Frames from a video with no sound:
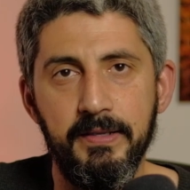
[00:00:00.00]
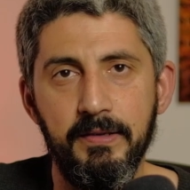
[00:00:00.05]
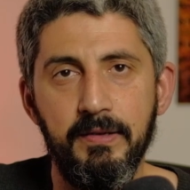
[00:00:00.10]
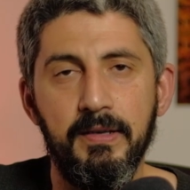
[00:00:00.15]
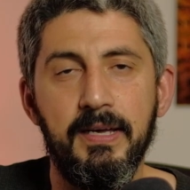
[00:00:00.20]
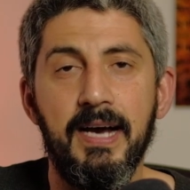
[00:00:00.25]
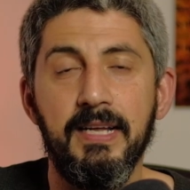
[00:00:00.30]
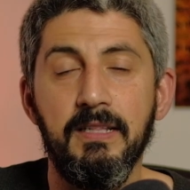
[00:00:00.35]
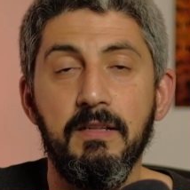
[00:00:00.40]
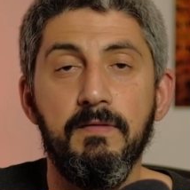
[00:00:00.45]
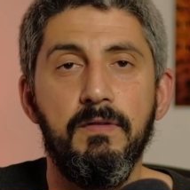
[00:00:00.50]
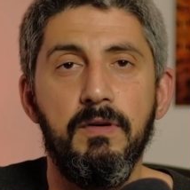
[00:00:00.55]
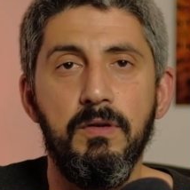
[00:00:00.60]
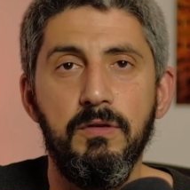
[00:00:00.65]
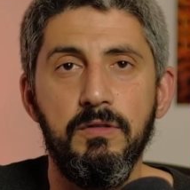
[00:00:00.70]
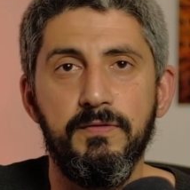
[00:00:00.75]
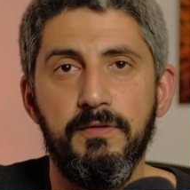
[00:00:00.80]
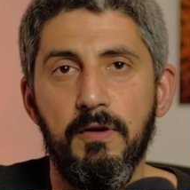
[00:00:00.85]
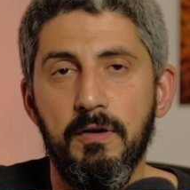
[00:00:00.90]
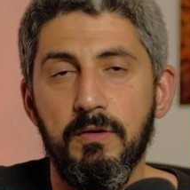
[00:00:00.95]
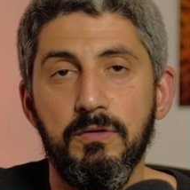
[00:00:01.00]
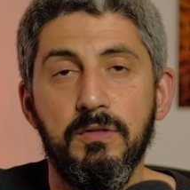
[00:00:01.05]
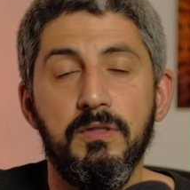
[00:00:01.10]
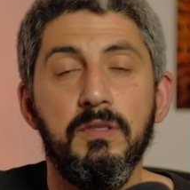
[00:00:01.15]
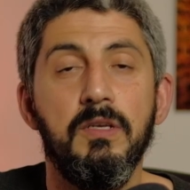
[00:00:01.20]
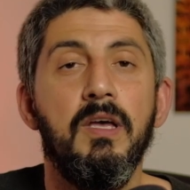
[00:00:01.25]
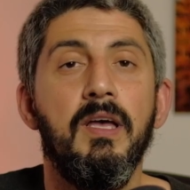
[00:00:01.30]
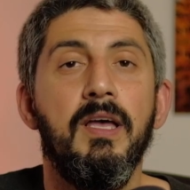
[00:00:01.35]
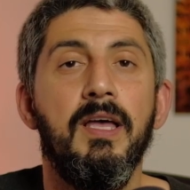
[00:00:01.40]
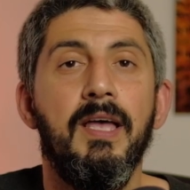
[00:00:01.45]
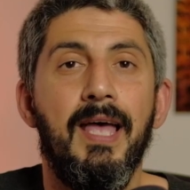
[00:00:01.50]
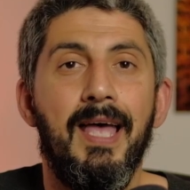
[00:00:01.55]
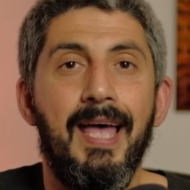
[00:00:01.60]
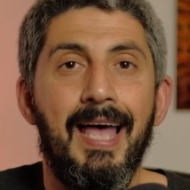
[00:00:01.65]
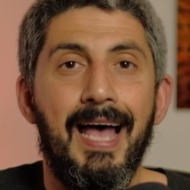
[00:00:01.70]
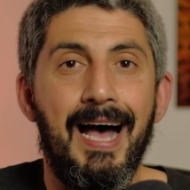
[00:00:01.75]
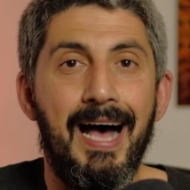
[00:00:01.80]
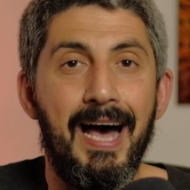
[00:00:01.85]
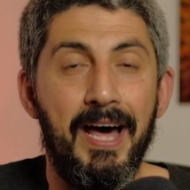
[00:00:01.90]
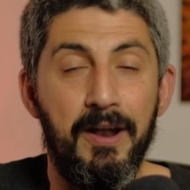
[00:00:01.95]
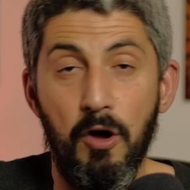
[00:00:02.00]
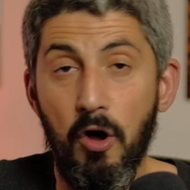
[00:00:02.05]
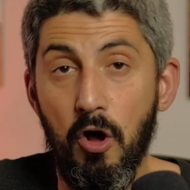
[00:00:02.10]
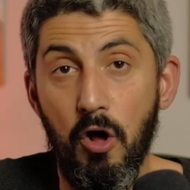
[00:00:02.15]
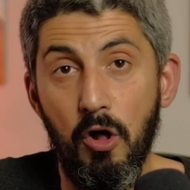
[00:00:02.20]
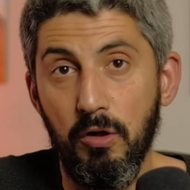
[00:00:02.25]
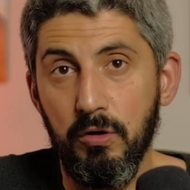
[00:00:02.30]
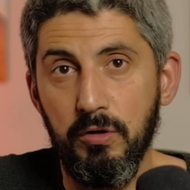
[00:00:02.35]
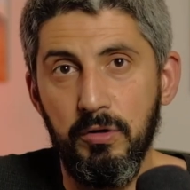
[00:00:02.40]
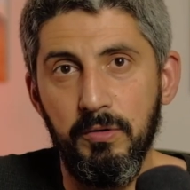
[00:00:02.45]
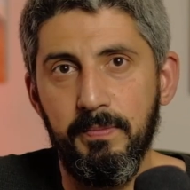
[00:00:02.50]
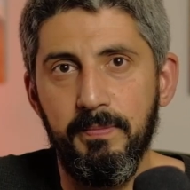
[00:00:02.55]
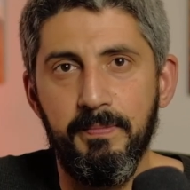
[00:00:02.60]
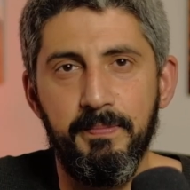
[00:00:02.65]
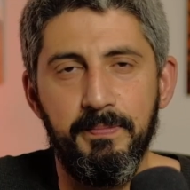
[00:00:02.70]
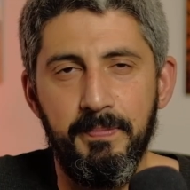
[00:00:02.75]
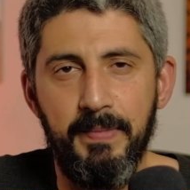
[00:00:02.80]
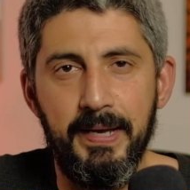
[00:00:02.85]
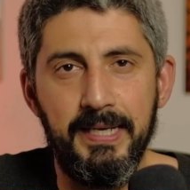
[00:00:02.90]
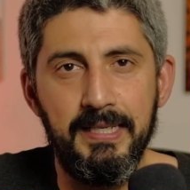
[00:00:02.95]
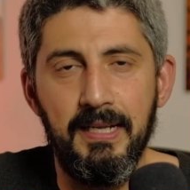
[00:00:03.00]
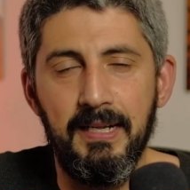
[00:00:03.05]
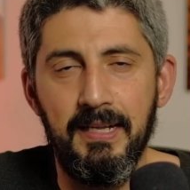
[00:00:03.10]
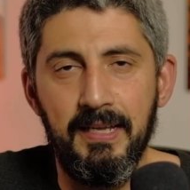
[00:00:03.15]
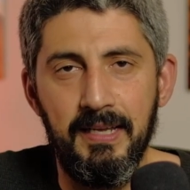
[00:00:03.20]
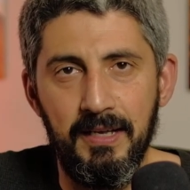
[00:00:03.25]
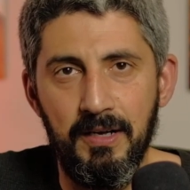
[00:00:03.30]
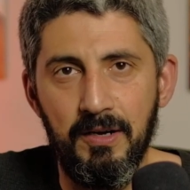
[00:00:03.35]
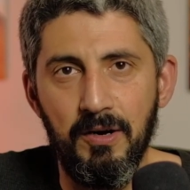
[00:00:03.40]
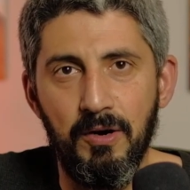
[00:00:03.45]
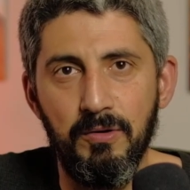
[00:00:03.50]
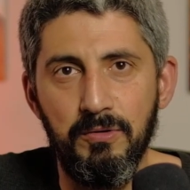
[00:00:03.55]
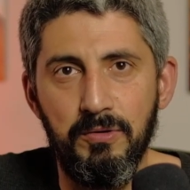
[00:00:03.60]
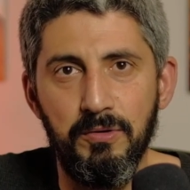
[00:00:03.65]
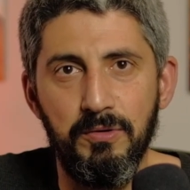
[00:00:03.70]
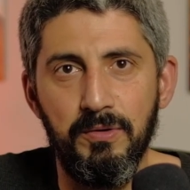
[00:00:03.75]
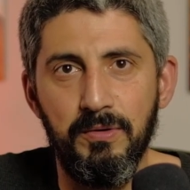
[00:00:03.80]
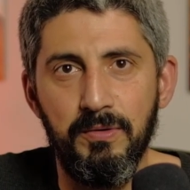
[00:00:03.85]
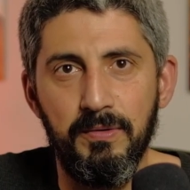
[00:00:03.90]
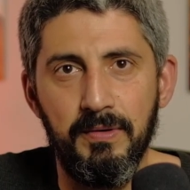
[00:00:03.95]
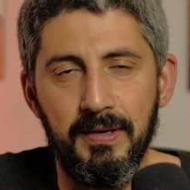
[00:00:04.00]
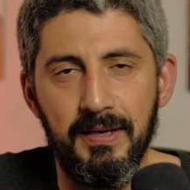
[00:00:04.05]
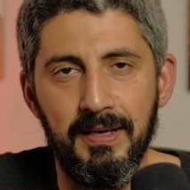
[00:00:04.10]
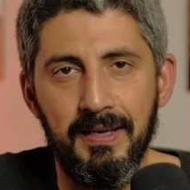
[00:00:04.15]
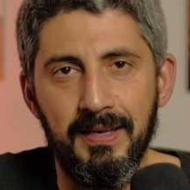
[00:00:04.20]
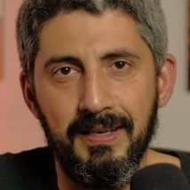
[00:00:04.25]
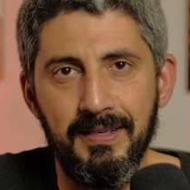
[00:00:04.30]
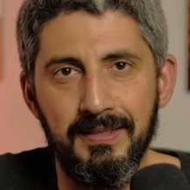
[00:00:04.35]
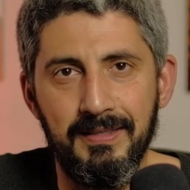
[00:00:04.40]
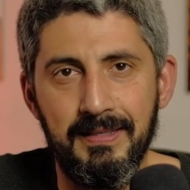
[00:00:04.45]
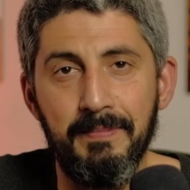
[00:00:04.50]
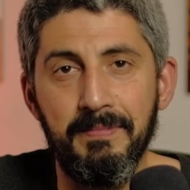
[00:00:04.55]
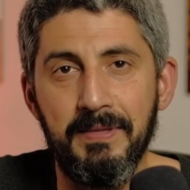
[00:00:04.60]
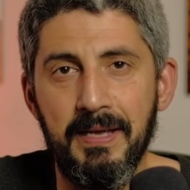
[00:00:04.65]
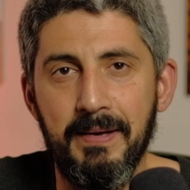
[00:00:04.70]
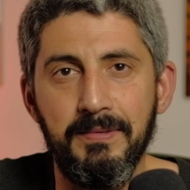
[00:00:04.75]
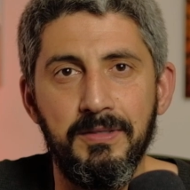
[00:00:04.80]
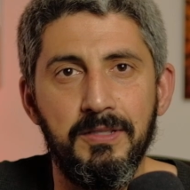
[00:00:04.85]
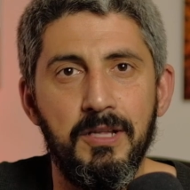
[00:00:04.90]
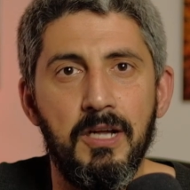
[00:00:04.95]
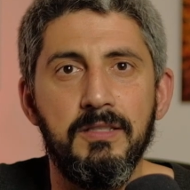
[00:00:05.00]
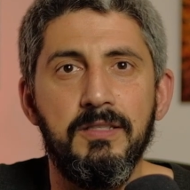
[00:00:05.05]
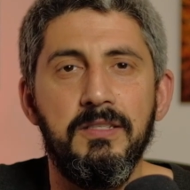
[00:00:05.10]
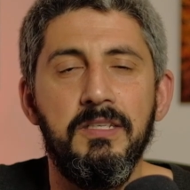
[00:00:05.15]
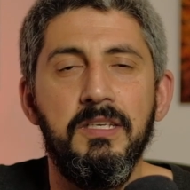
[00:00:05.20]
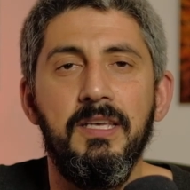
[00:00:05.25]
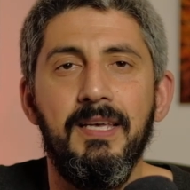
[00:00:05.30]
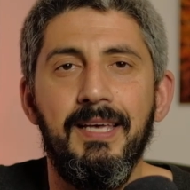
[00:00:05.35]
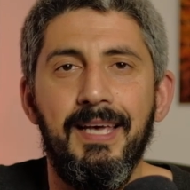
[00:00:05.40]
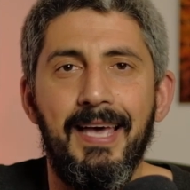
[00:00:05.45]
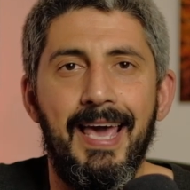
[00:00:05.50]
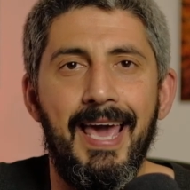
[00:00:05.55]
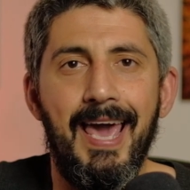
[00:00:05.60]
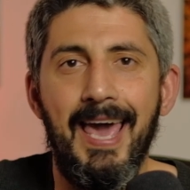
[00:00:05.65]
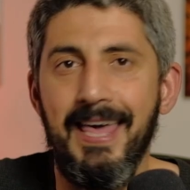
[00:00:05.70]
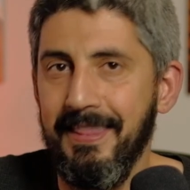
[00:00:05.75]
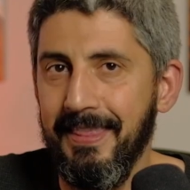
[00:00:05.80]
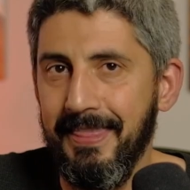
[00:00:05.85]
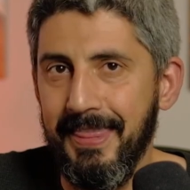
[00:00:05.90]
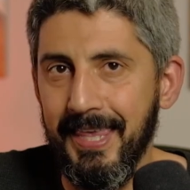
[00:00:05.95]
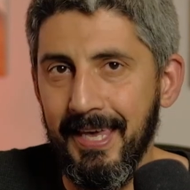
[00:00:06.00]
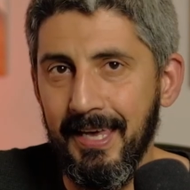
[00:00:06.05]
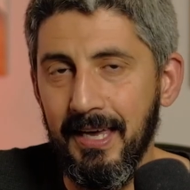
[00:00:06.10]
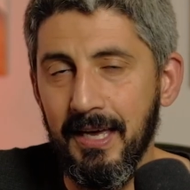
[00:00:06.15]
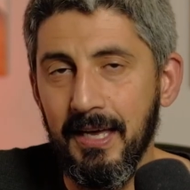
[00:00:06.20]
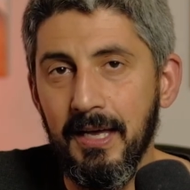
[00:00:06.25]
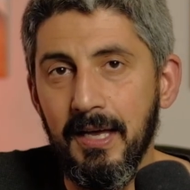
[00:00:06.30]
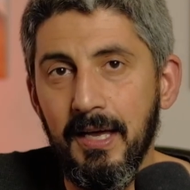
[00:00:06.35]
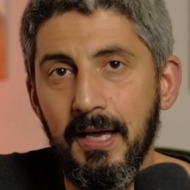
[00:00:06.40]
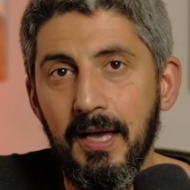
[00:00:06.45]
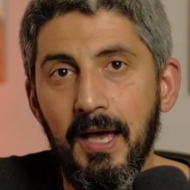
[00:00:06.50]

You kind of lose focus at all. You basically go to sometimes not seeing anything.